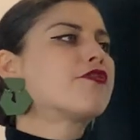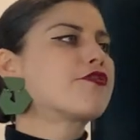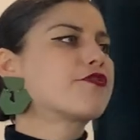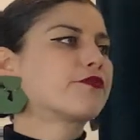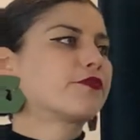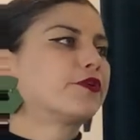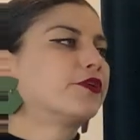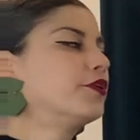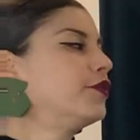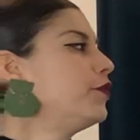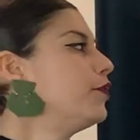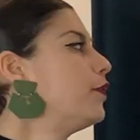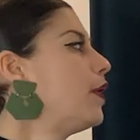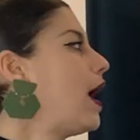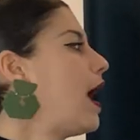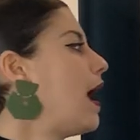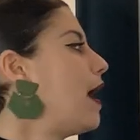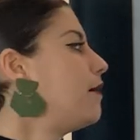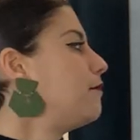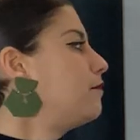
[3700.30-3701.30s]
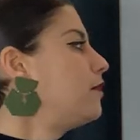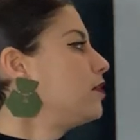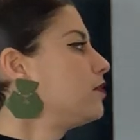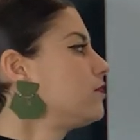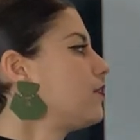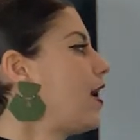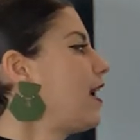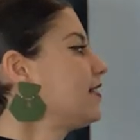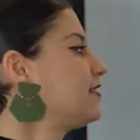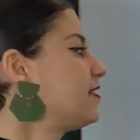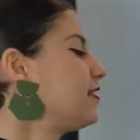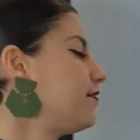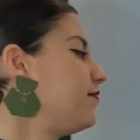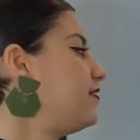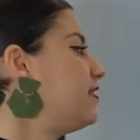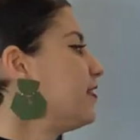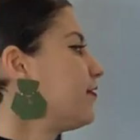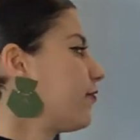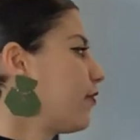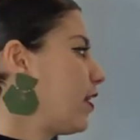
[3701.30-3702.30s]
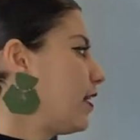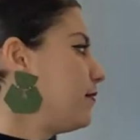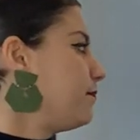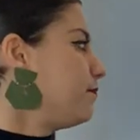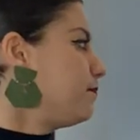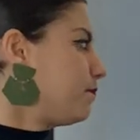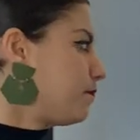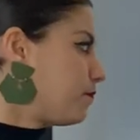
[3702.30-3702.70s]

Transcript: through um, lots of different